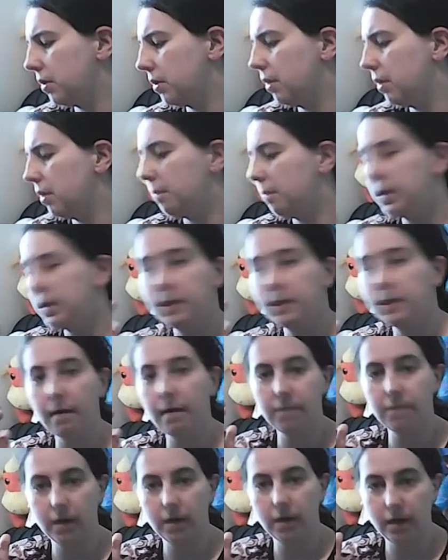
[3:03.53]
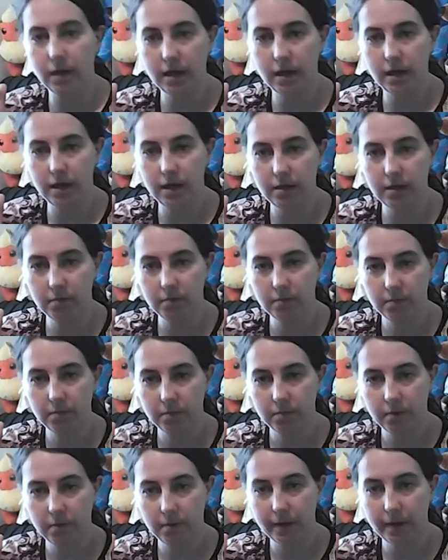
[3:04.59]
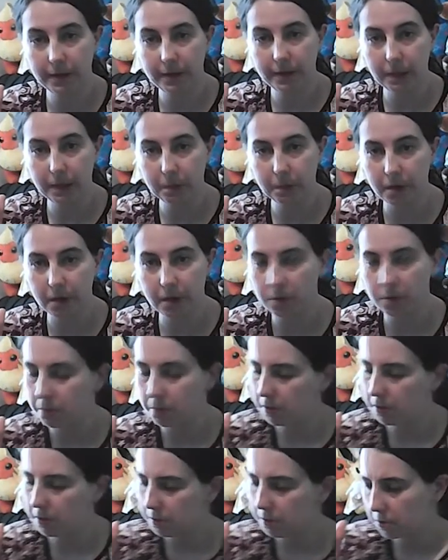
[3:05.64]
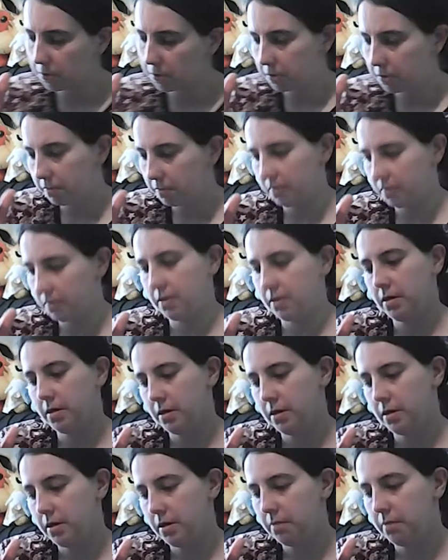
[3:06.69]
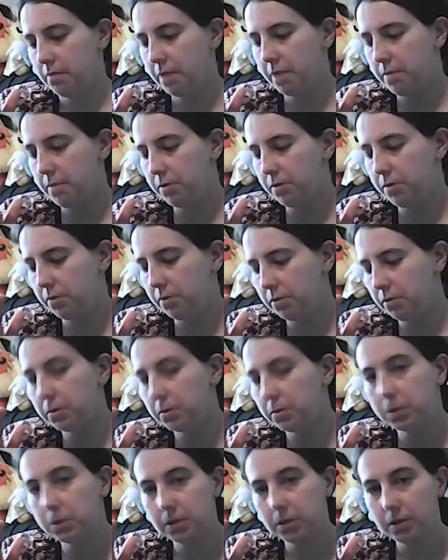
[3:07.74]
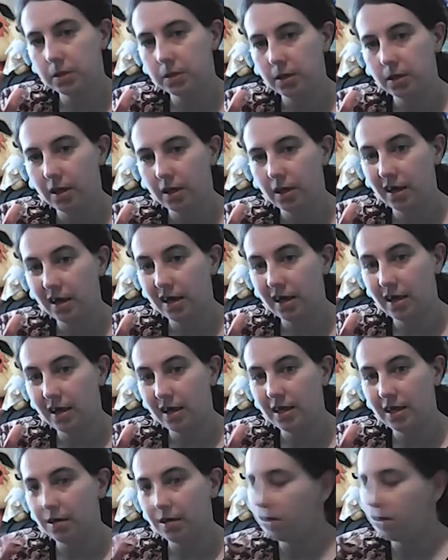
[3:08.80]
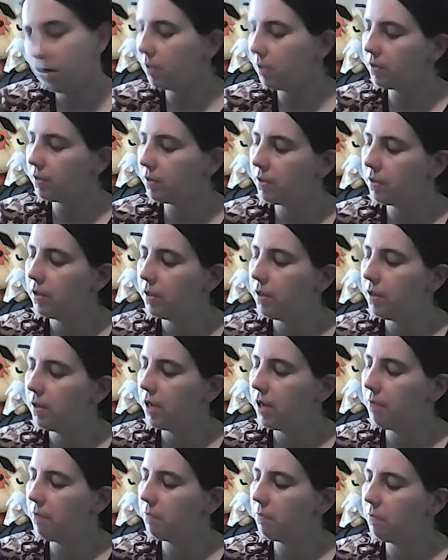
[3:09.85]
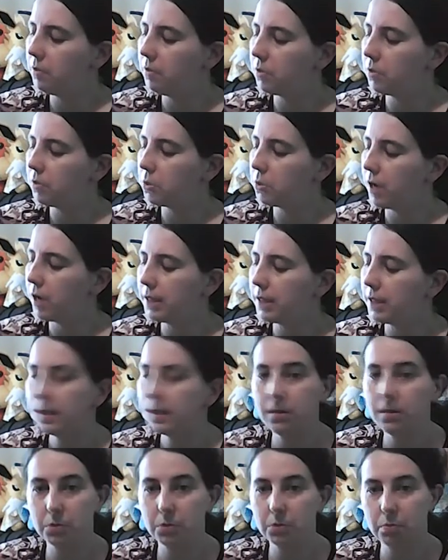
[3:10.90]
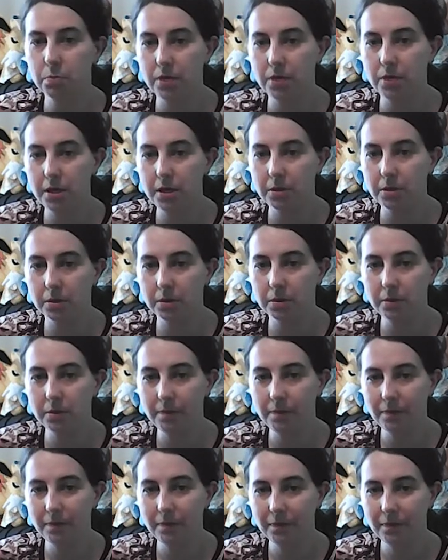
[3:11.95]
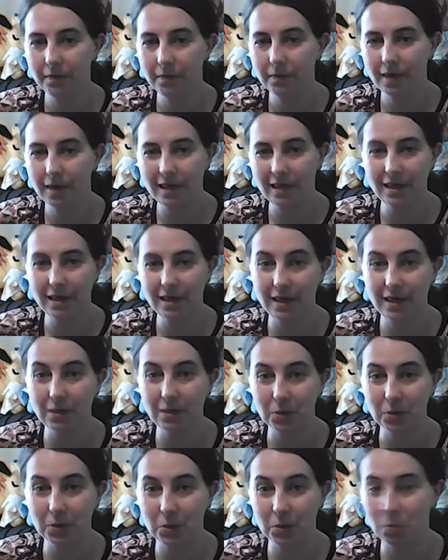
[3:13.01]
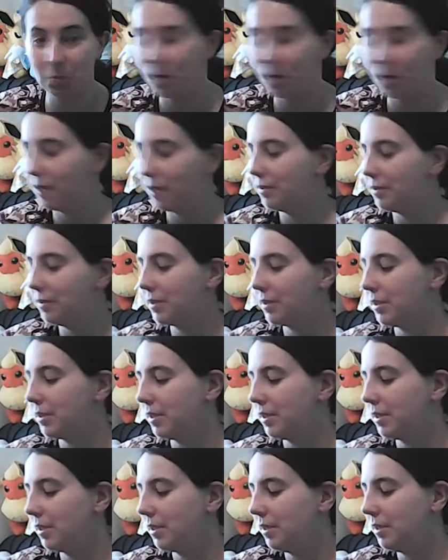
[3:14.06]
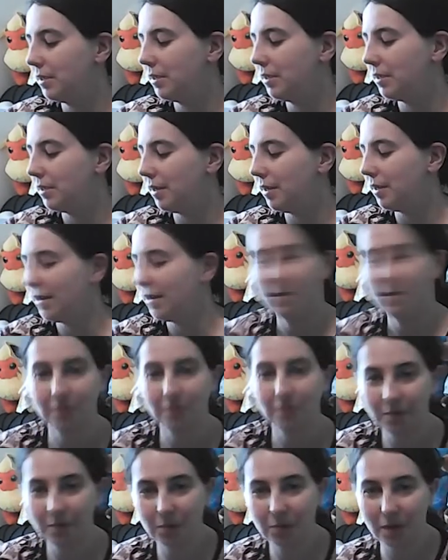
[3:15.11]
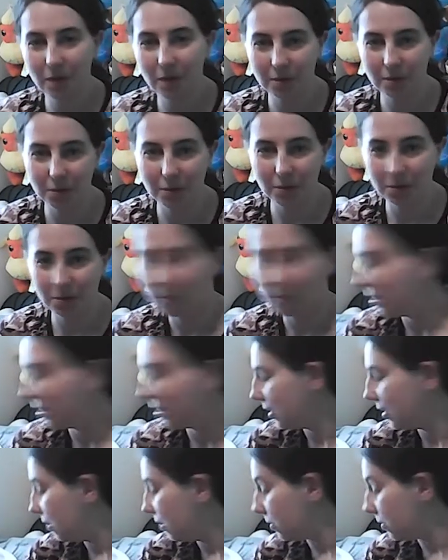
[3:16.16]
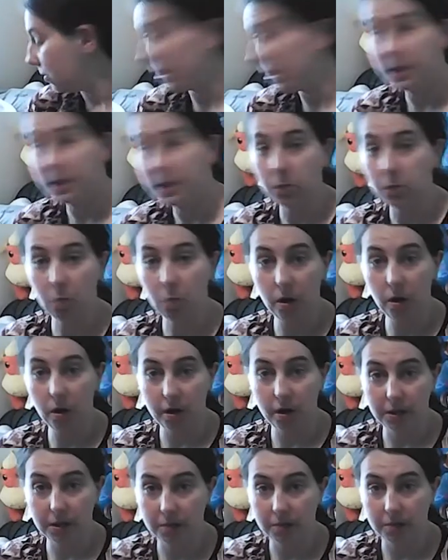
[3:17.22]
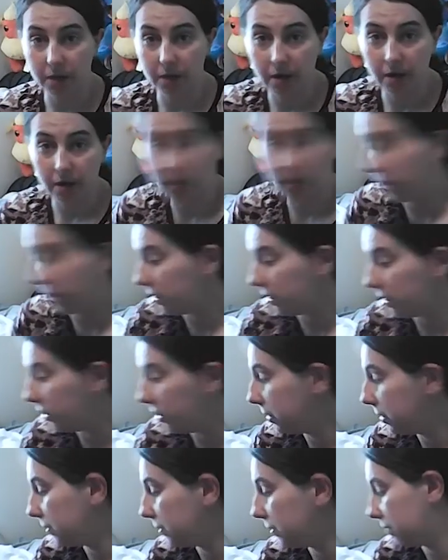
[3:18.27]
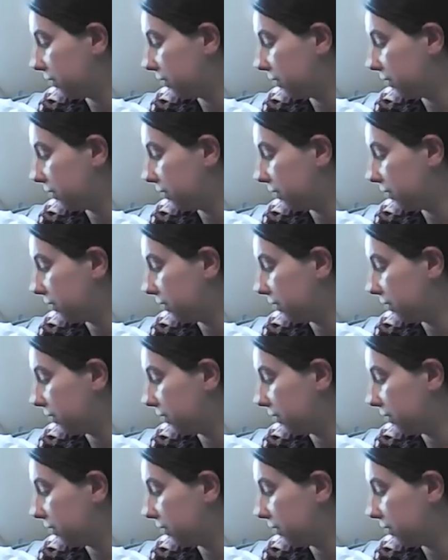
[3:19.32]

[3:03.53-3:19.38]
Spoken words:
But it's definitely our dear friend Groot, Baby Groot, and he kind of, even with the cracks, he looks pretty cool. I think he looks swell. Ah, well cool. Well, at least that's one item that I recognise.